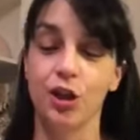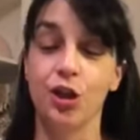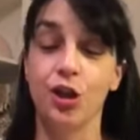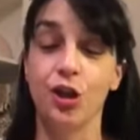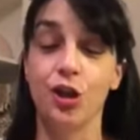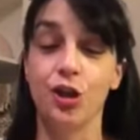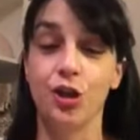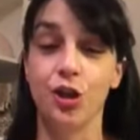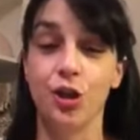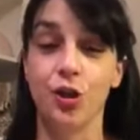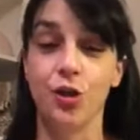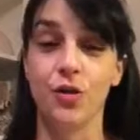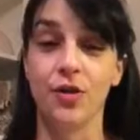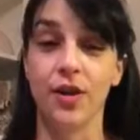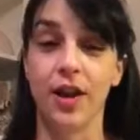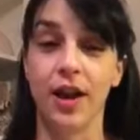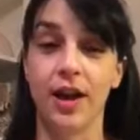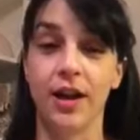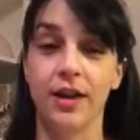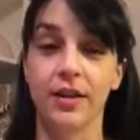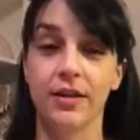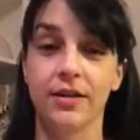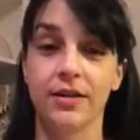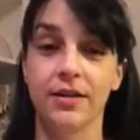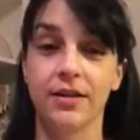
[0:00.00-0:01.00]
to do
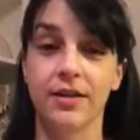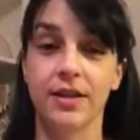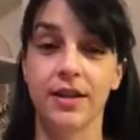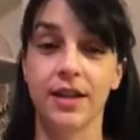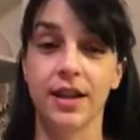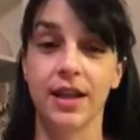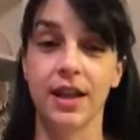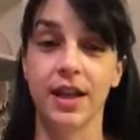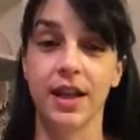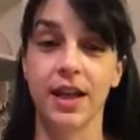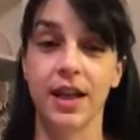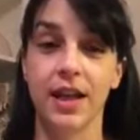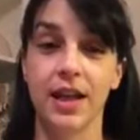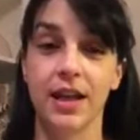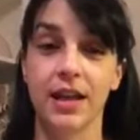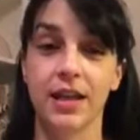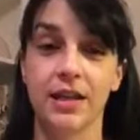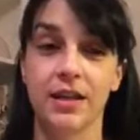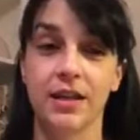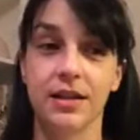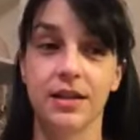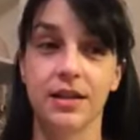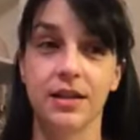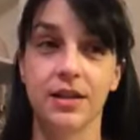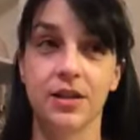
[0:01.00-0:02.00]
that
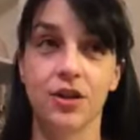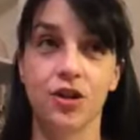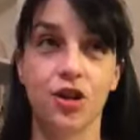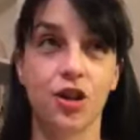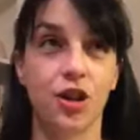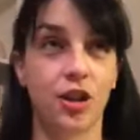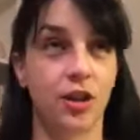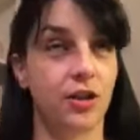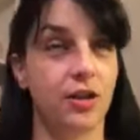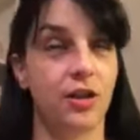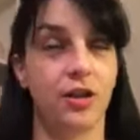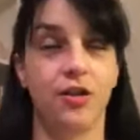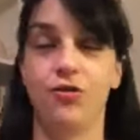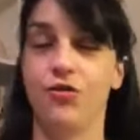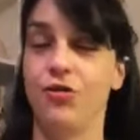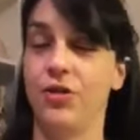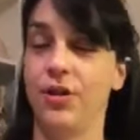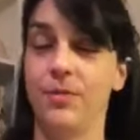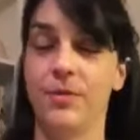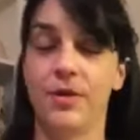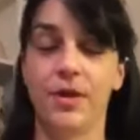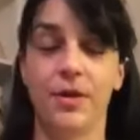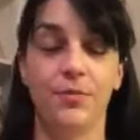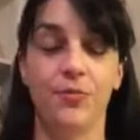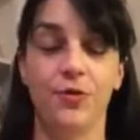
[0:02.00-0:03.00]
is just a
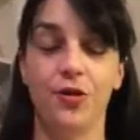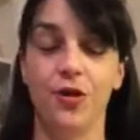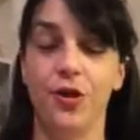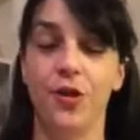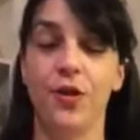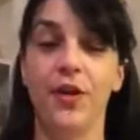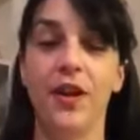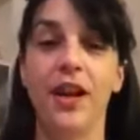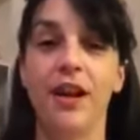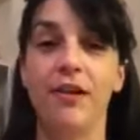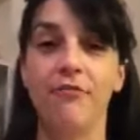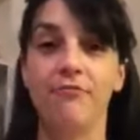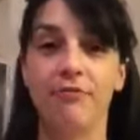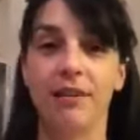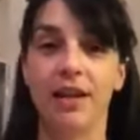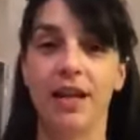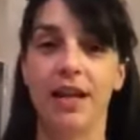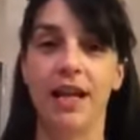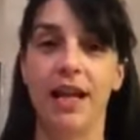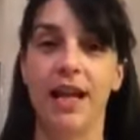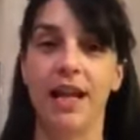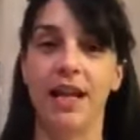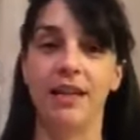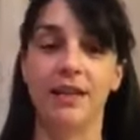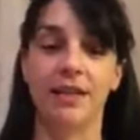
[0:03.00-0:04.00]
dream come true. It
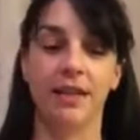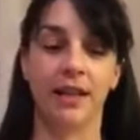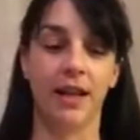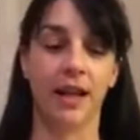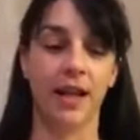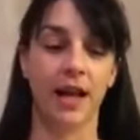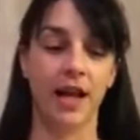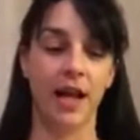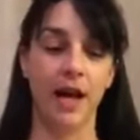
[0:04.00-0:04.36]
really is.